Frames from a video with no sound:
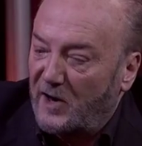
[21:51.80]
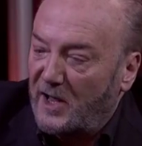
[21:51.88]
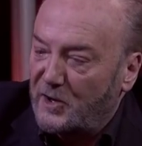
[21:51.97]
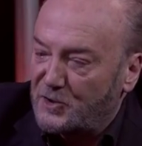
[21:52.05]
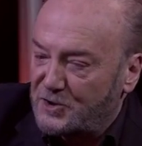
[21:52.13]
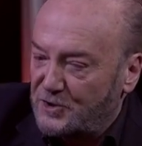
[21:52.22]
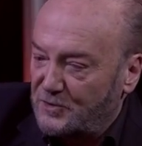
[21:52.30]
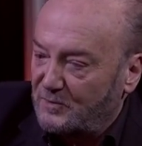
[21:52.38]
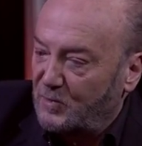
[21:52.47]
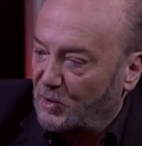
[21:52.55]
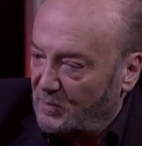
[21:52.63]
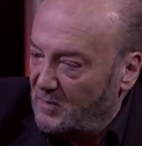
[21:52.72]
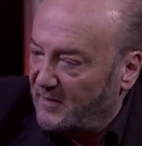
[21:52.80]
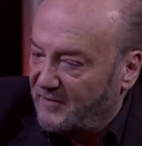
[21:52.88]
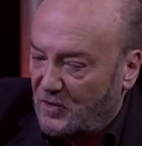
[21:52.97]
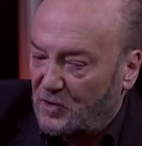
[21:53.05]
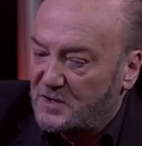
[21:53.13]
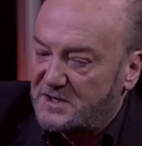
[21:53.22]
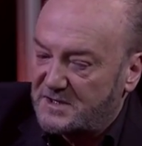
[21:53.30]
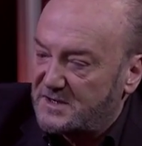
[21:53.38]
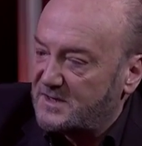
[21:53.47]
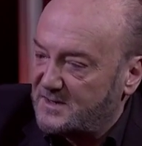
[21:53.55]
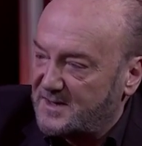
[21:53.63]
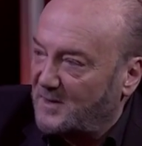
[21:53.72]
allowed to bloom, of
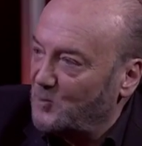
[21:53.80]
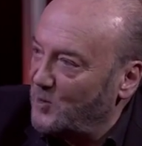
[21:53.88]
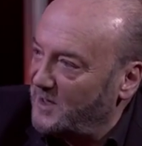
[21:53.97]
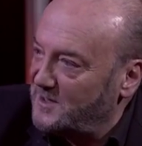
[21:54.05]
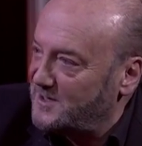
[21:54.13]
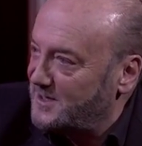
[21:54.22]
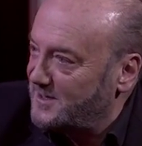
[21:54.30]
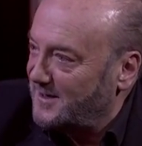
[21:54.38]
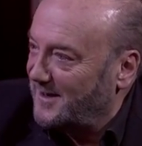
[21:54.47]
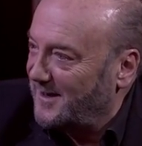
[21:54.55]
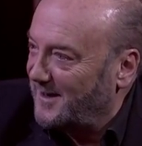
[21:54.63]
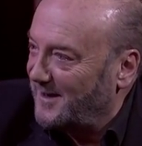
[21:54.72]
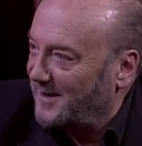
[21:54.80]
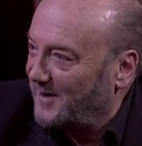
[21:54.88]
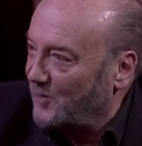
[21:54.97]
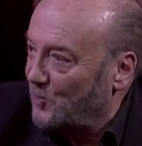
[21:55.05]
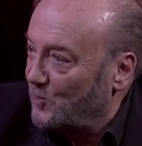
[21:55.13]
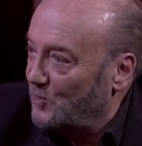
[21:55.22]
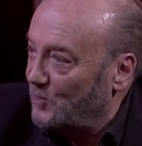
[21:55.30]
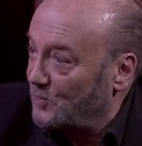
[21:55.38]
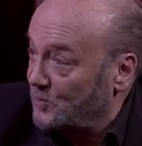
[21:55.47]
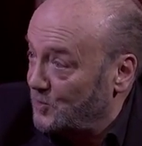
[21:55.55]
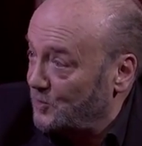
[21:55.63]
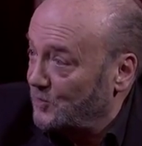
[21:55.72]
course, some weeds grow
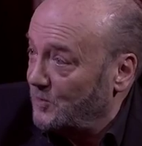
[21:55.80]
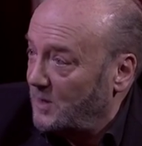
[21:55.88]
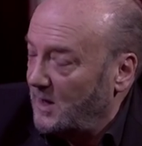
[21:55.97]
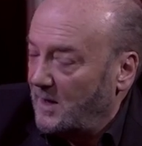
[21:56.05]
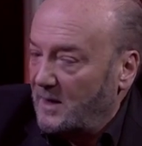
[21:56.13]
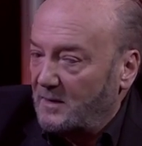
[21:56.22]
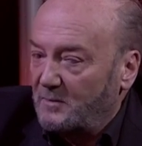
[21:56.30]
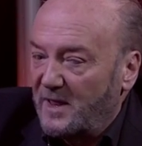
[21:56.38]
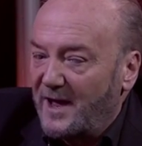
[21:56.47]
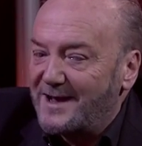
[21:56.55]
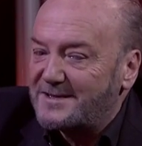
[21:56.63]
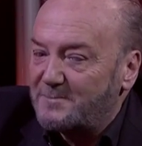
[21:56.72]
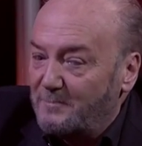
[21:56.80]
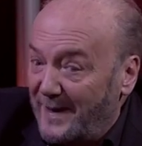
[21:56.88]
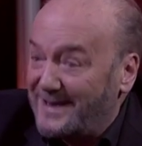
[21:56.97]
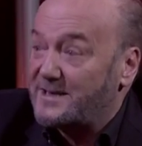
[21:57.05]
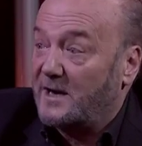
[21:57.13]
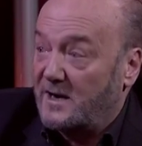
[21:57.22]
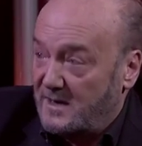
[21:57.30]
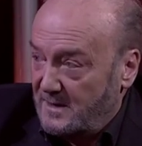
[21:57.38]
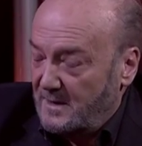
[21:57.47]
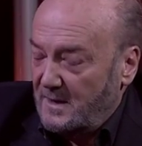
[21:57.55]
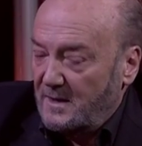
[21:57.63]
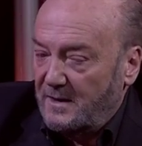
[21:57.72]
too. But that's better
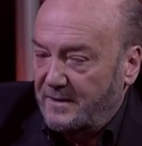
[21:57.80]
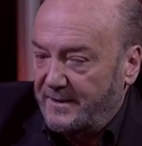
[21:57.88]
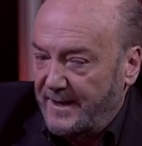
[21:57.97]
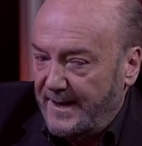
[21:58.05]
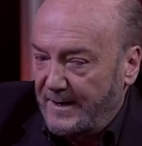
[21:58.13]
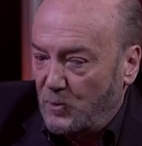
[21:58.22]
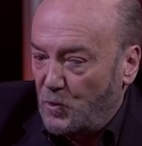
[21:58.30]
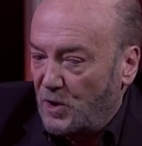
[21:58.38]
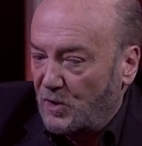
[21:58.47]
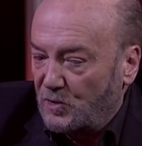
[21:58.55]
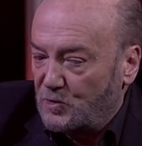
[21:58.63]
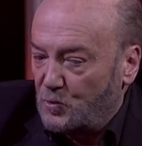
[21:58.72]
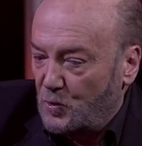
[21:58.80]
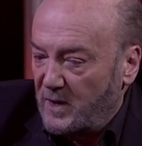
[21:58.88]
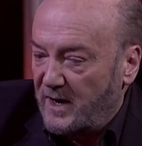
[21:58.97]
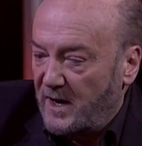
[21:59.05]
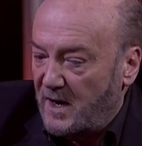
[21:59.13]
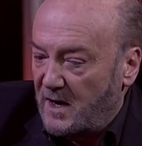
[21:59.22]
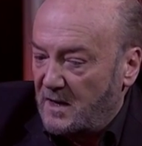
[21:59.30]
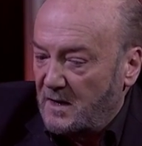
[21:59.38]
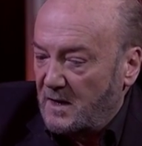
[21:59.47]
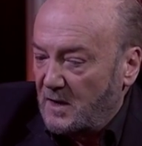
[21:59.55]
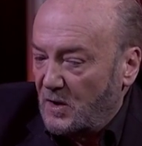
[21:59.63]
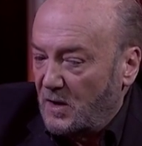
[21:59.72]
than a world where,
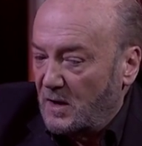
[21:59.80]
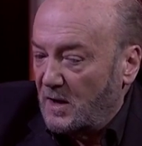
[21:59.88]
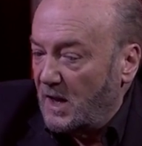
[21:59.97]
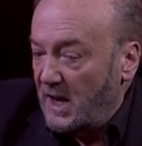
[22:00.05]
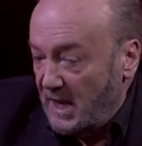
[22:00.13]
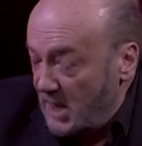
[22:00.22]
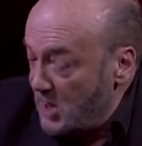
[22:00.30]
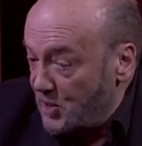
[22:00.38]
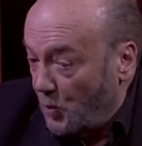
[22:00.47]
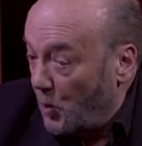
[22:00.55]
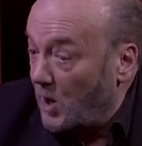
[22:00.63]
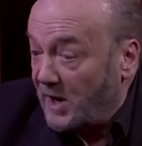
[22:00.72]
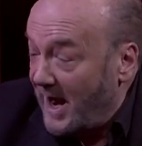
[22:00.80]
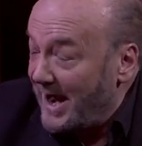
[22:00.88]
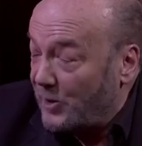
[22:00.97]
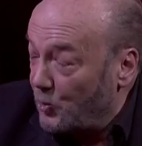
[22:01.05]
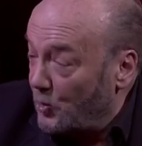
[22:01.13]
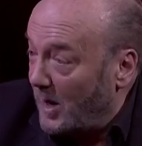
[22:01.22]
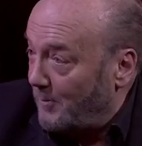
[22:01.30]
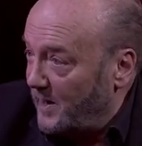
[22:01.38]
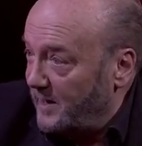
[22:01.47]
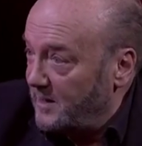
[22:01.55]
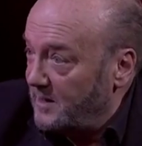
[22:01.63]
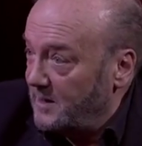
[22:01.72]
the world grew up
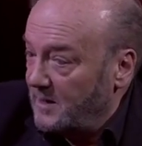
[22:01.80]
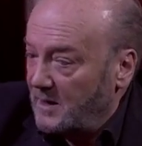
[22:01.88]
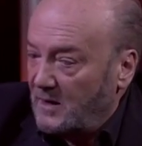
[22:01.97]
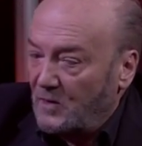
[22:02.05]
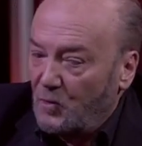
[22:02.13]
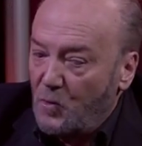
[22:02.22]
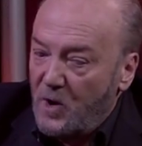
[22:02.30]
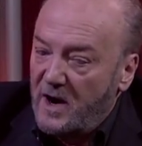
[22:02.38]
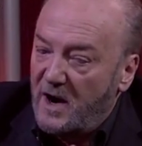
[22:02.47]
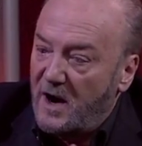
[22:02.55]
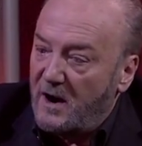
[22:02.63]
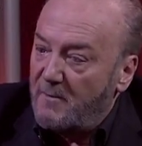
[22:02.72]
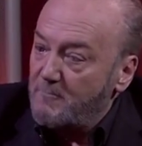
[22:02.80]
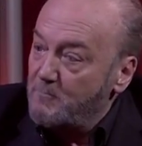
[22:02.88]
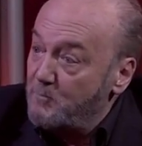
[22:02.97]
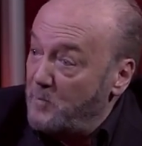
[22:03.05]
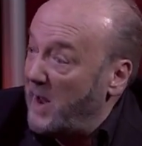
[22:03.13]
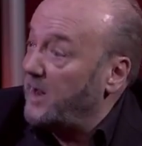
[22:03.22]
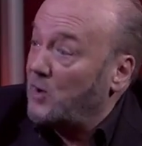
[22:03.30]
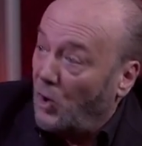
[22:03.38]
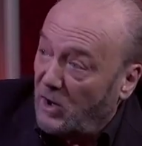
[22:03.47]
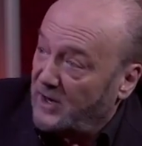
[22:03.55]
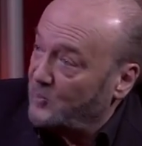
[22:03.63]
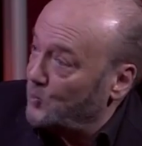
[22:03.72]
in, where big
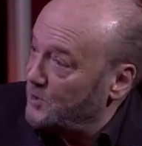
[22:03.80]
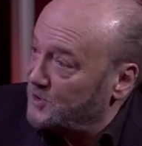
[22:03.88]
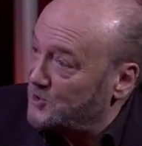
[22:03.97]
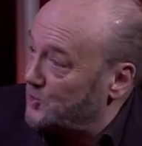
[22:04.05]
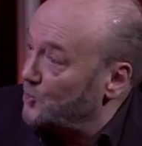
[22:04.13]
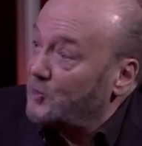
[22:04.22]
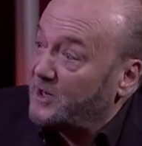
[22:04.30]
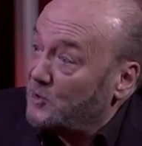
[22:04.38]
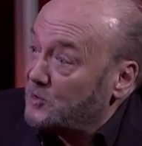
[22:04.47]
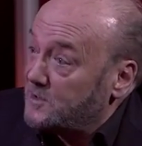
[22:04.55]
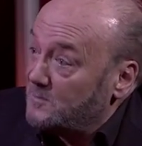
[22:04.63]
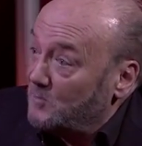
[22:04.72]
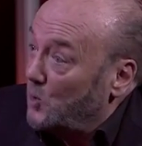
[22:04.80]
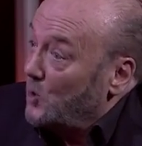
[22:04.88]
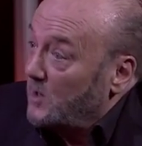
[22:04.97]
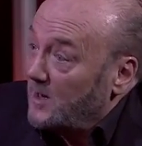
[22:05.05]
Hollywood studios more or